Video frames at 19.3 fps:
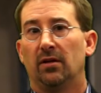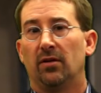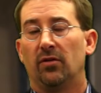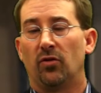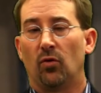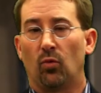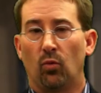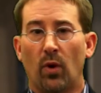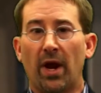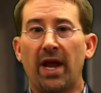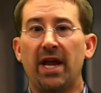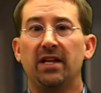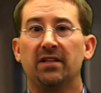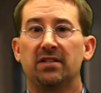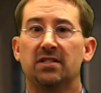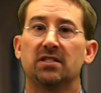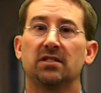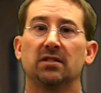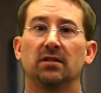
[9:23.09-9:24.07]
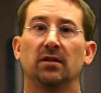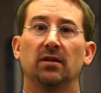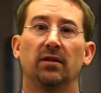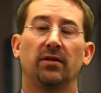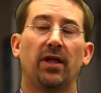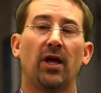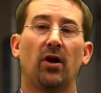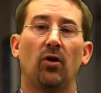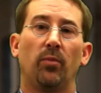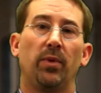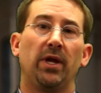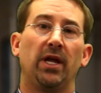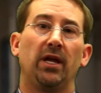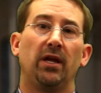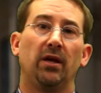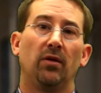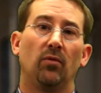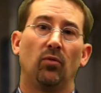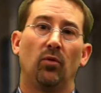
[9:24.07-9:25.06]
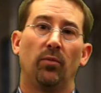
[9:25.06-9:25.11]
rates that will
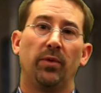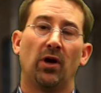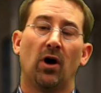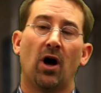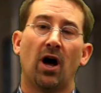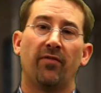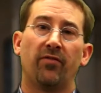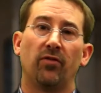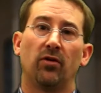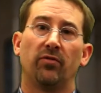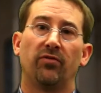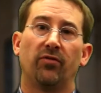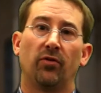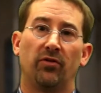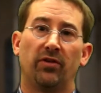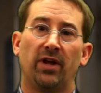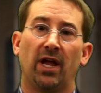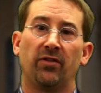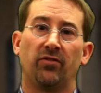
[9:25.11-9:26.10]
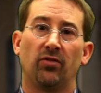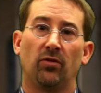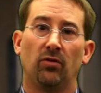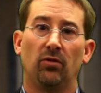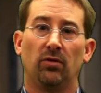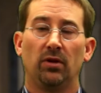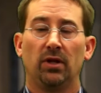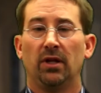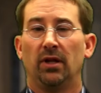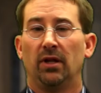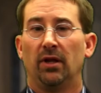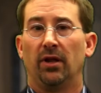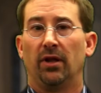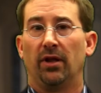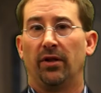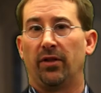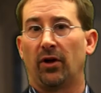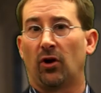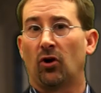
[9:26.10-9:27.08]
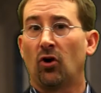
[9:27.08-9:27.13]
be offered for dental,
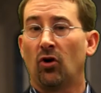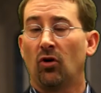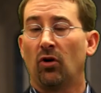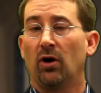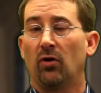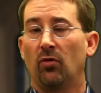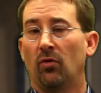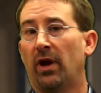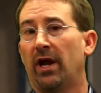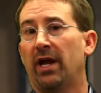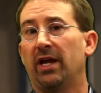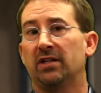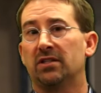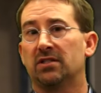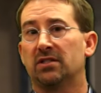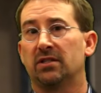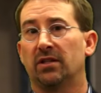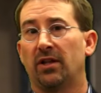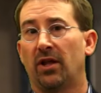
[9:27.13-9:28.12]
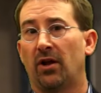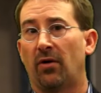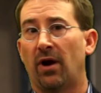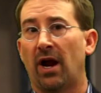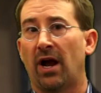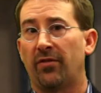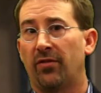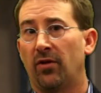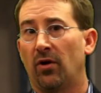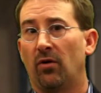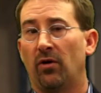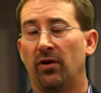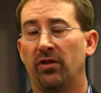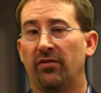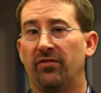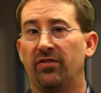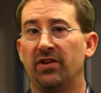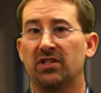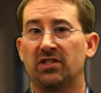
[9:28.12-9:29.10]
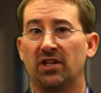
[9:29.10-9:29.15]
the current rates that are out there in the
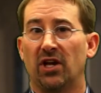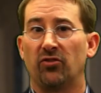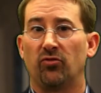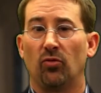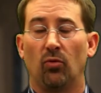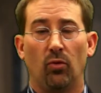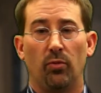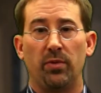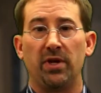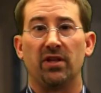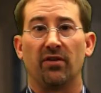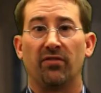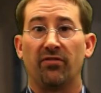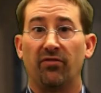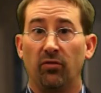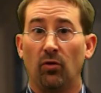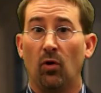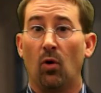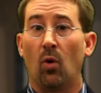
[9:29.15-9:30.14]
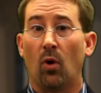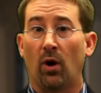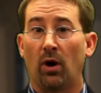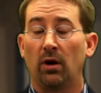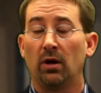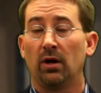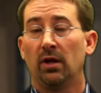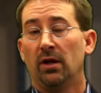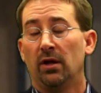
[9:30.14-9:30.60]
fee schedule will be the floor.